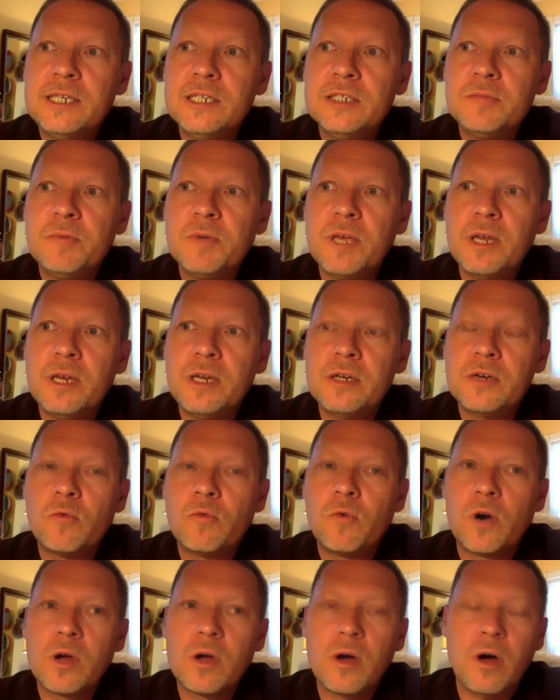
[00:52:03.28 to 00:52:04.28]
beginning to
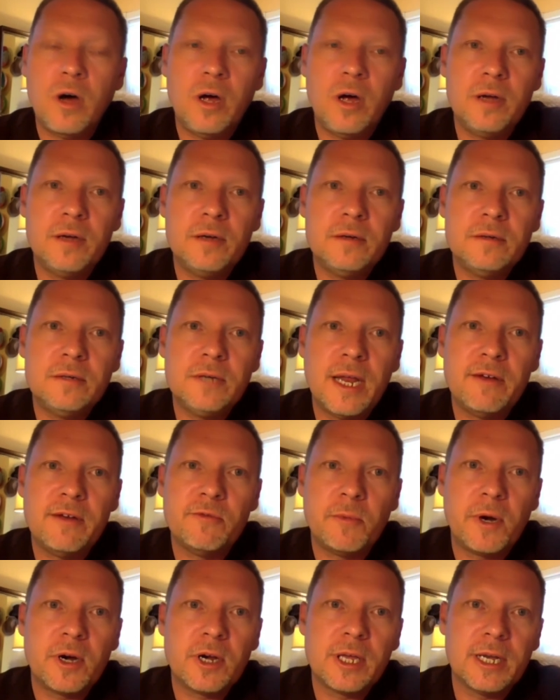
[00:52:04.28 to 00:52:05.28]
work on Native
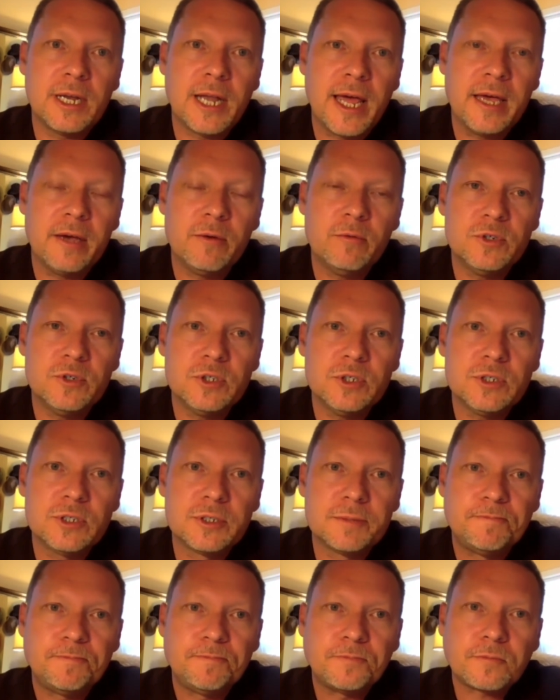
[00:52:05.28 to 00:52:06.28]
American
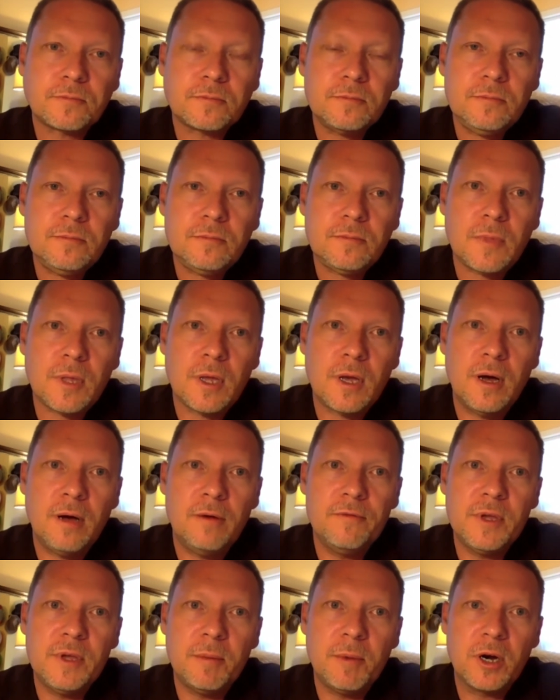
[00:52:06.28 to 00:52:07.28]
languages of
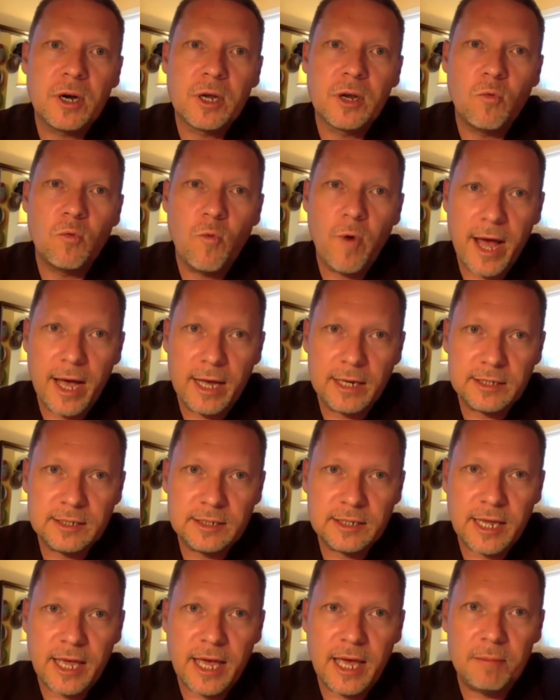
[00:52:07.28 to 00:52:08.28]
the American
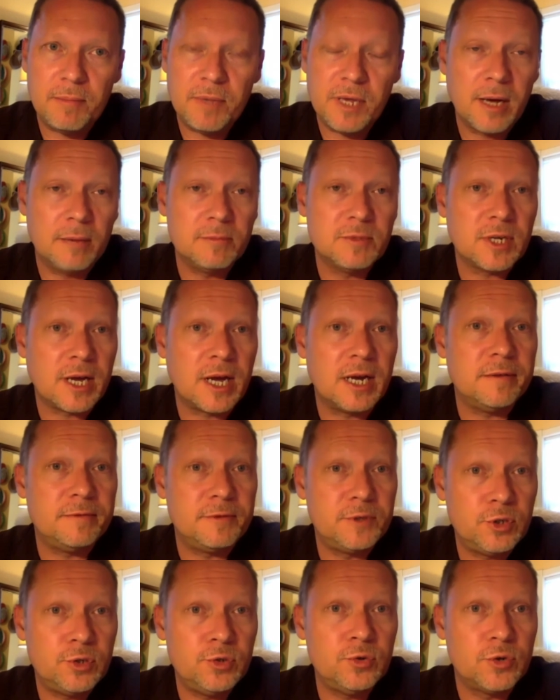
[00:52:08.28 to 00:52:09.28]
West, and becomes a kind of
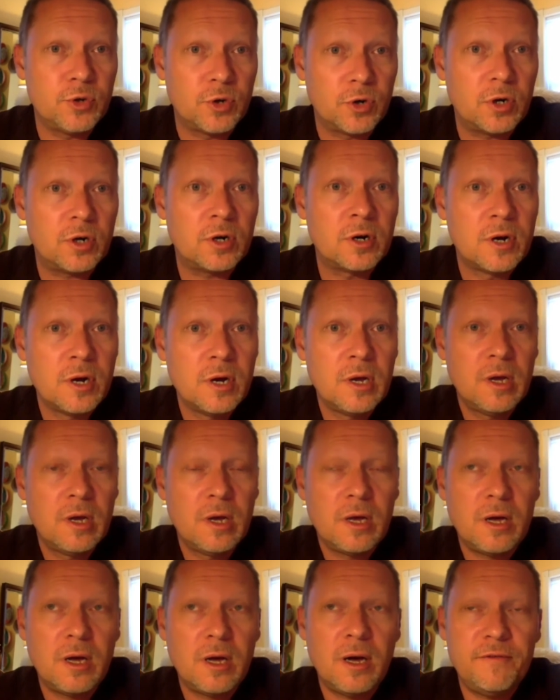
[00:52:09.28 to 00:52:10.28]
tutor
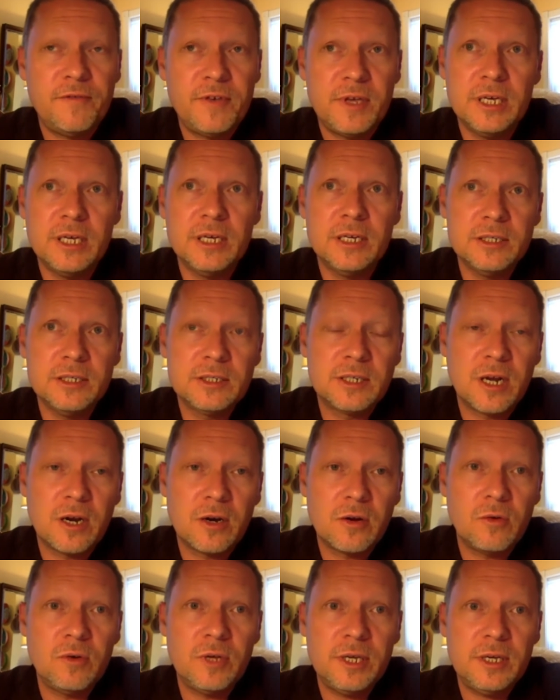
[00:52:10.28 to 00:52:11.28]
of his, not
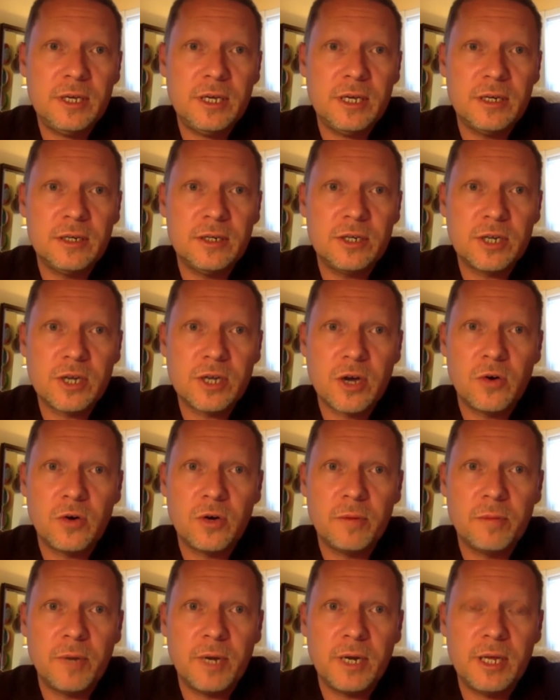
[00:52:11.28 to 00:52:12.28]
only in Dakota,
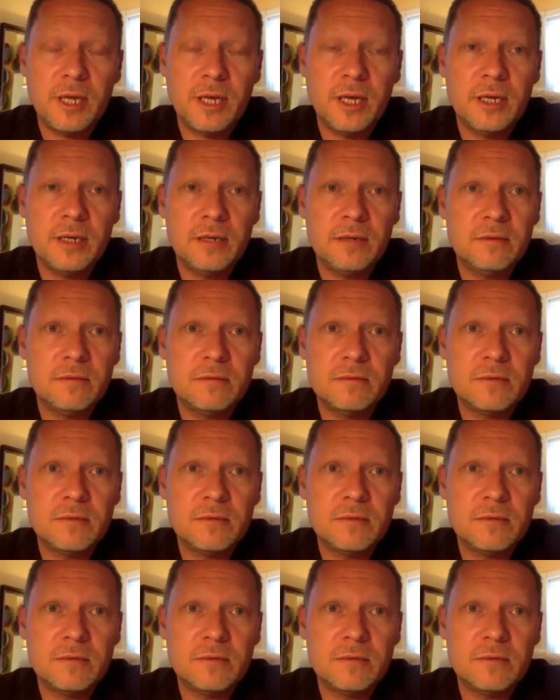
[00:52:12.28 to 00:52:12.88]
but in